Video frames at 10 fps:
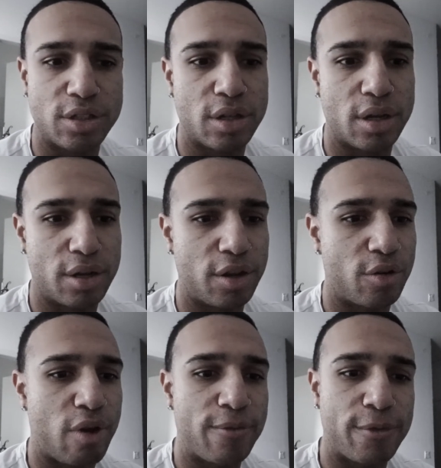You're
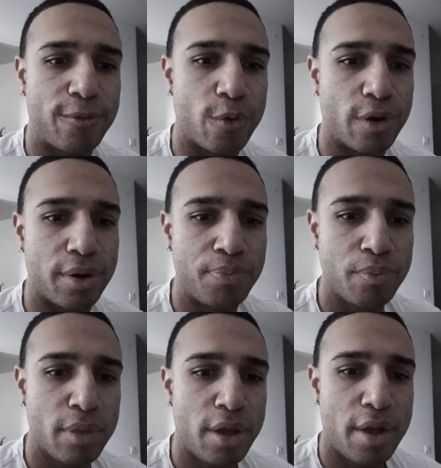grateful for
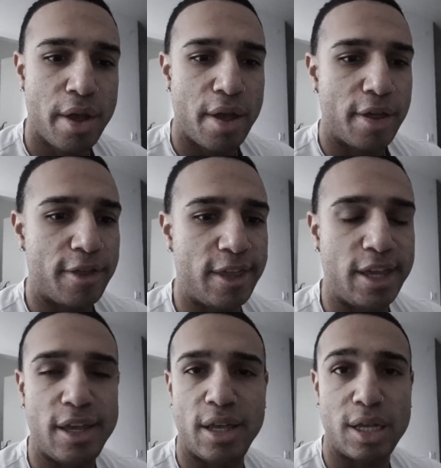
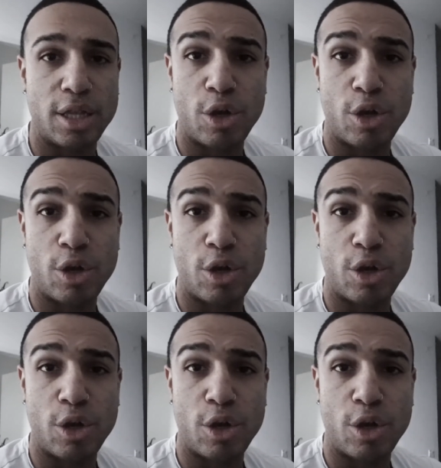the